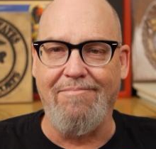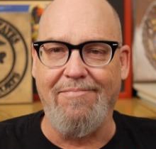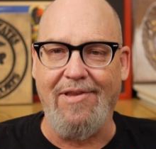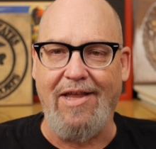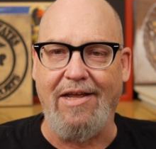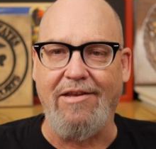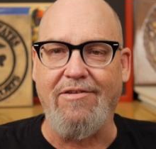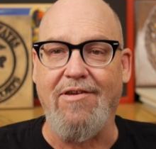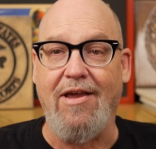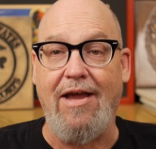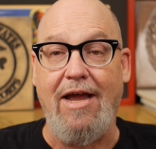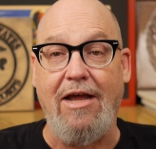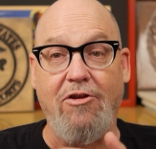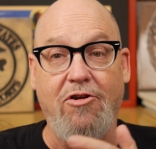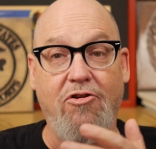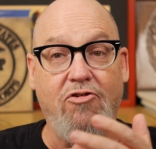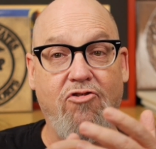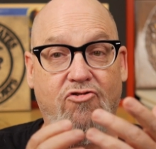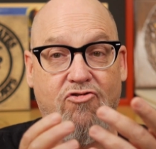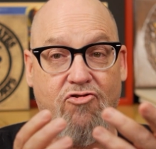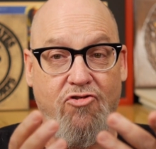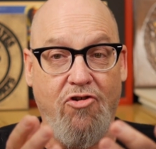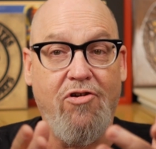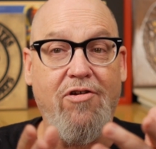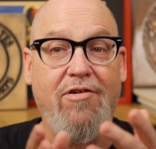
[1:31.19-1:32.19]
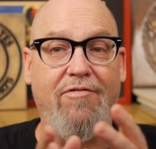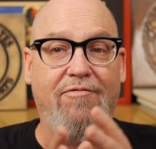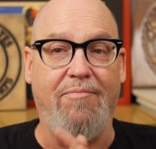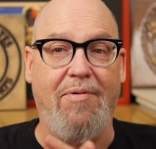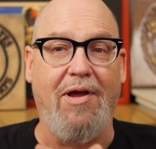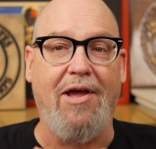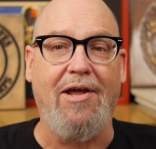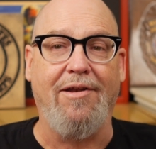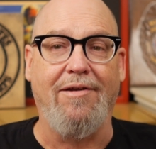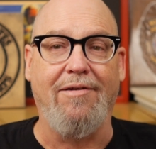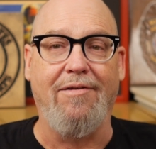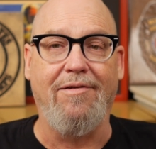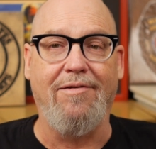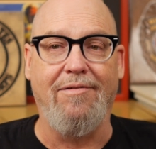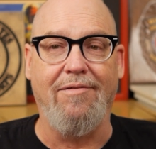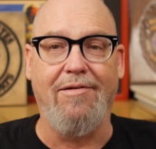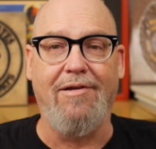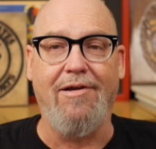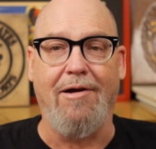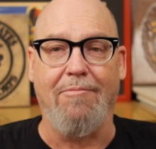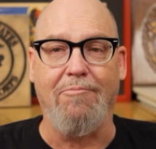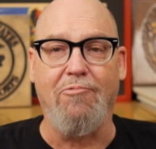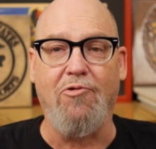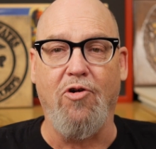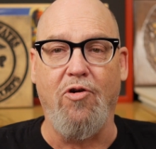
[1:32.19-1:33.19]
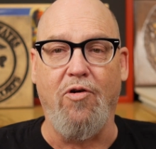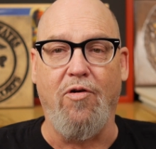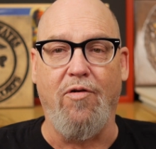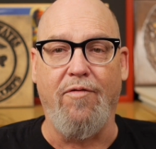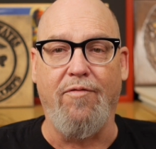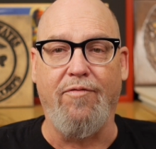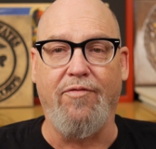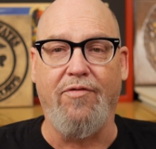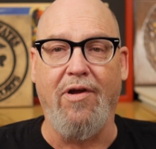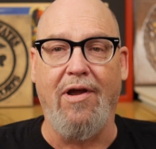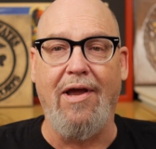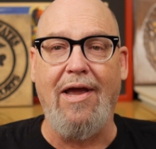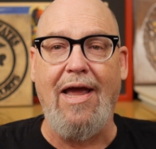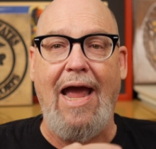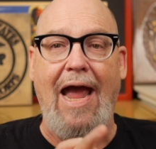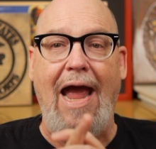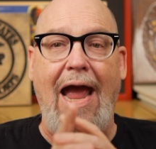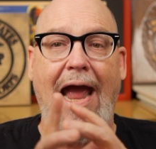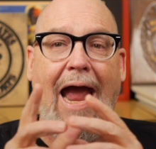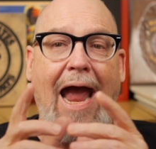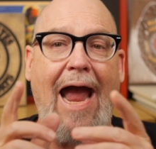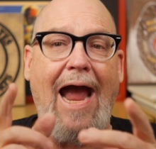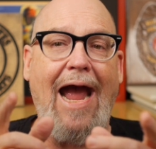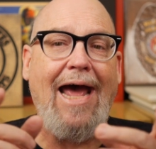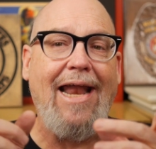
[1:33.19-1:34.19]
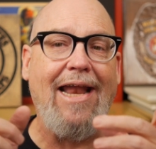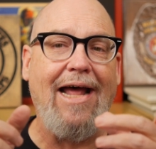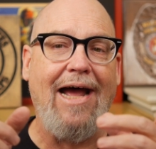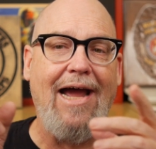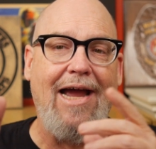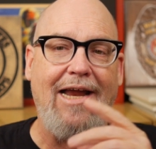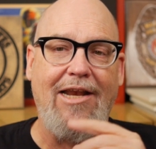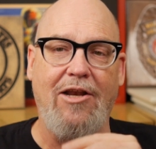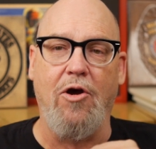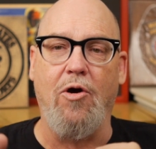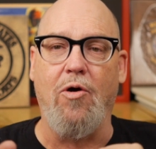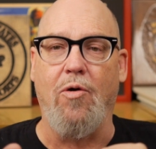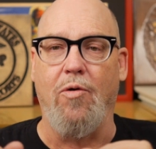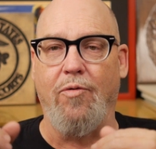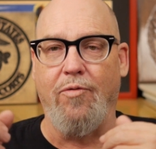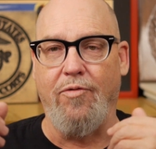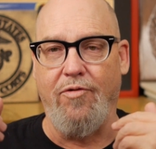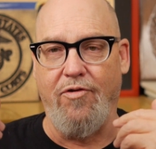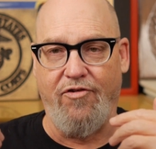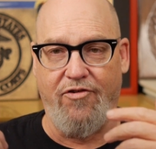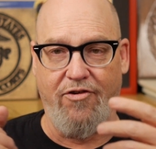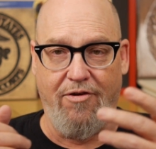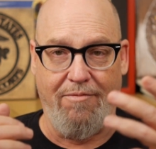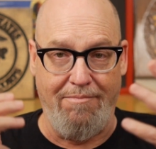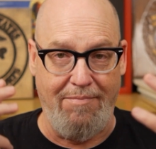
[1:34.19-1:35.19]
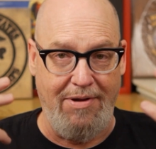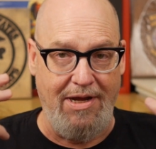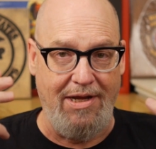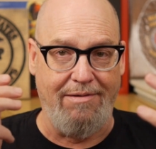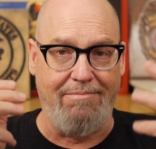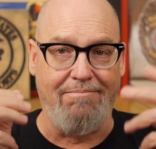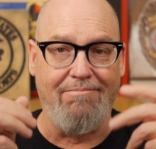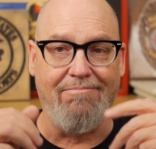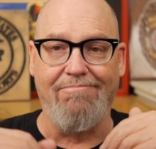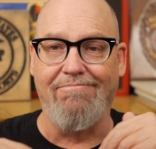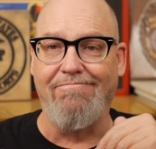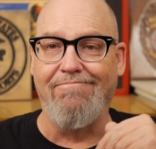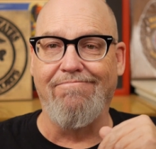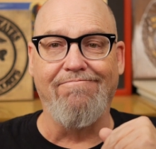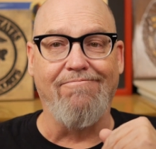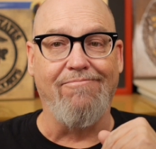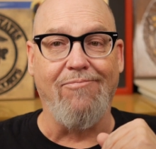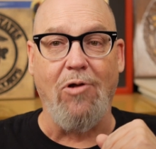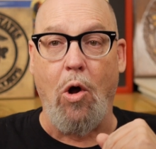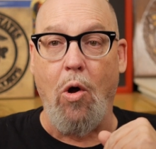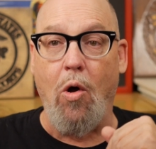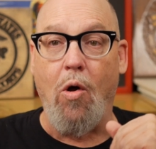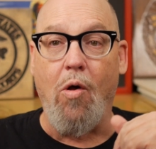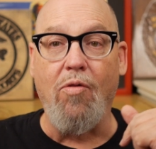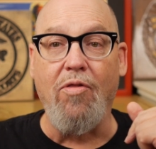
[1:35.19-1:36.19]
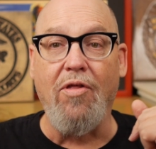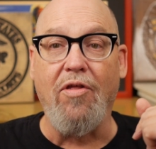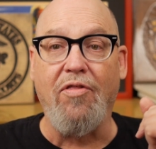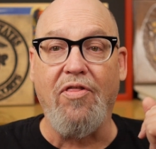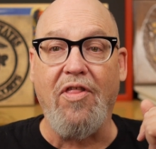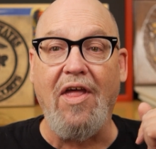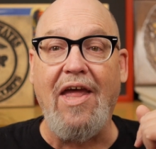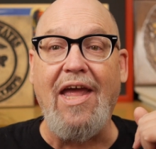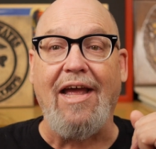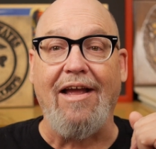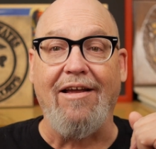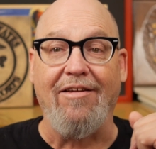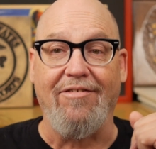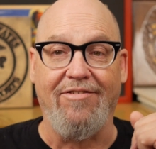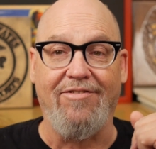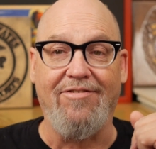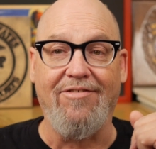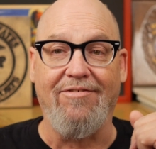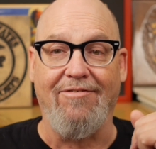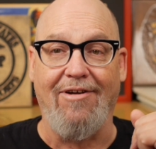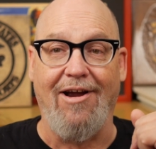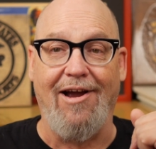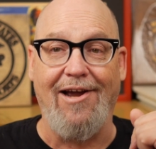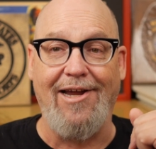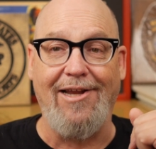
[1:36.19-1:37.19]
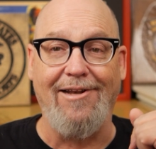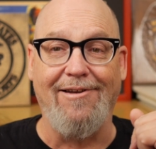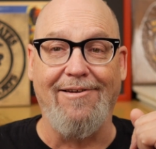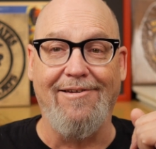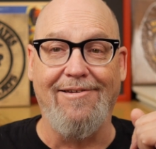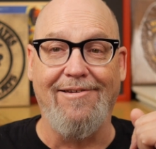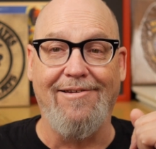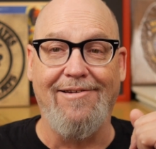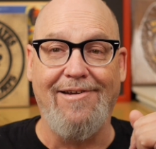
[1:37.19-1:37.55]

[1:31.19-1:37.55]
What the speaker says: Let's say it should have been approved had I known to submit all the things, right?